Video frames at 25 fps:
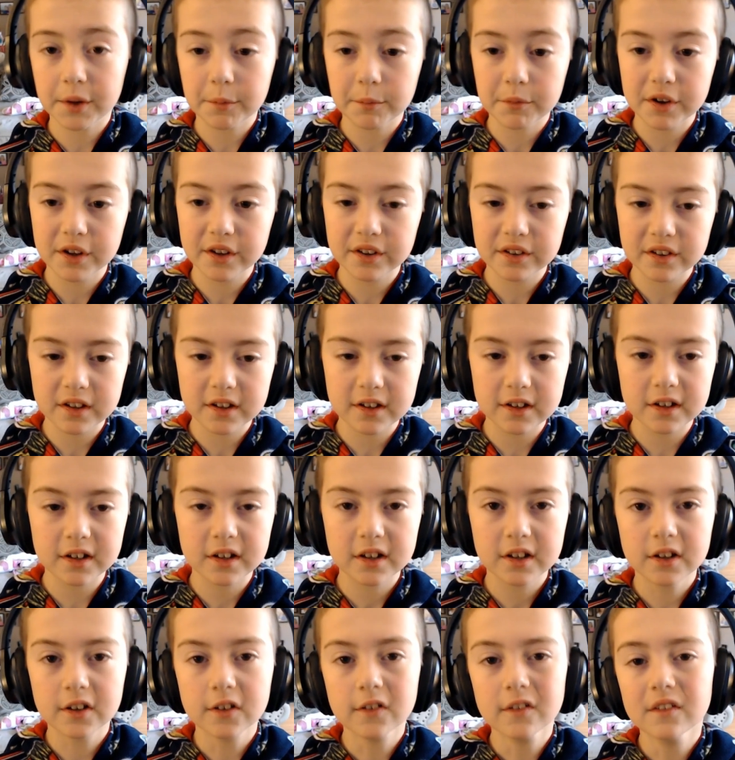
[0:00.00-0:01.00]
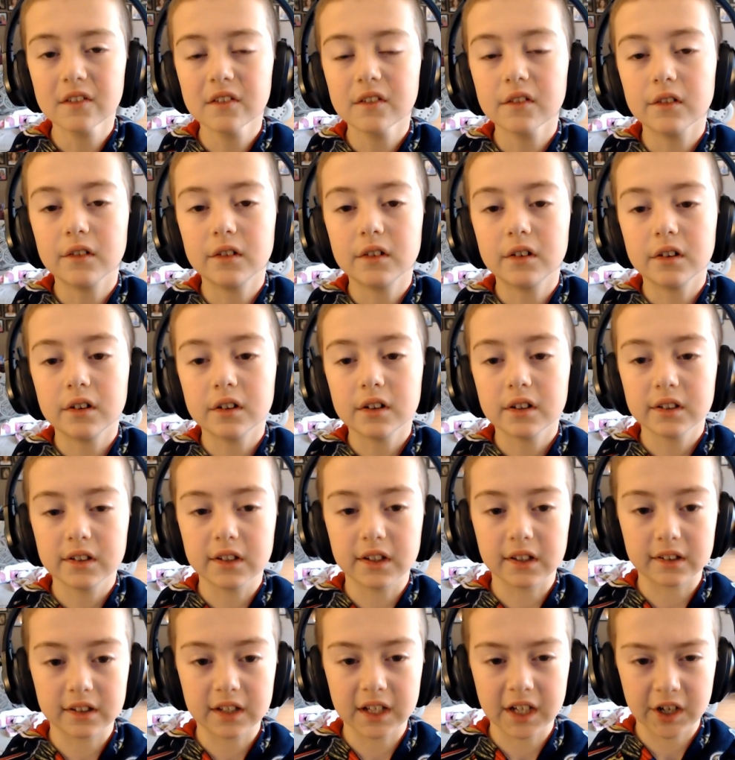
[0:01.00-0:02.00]
reason,
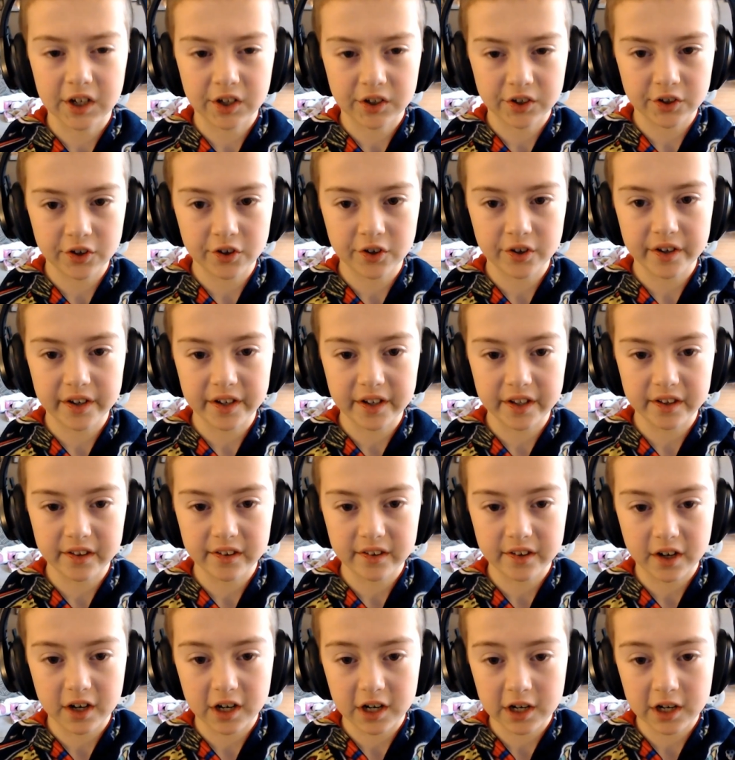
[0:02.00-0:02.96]
this character is hot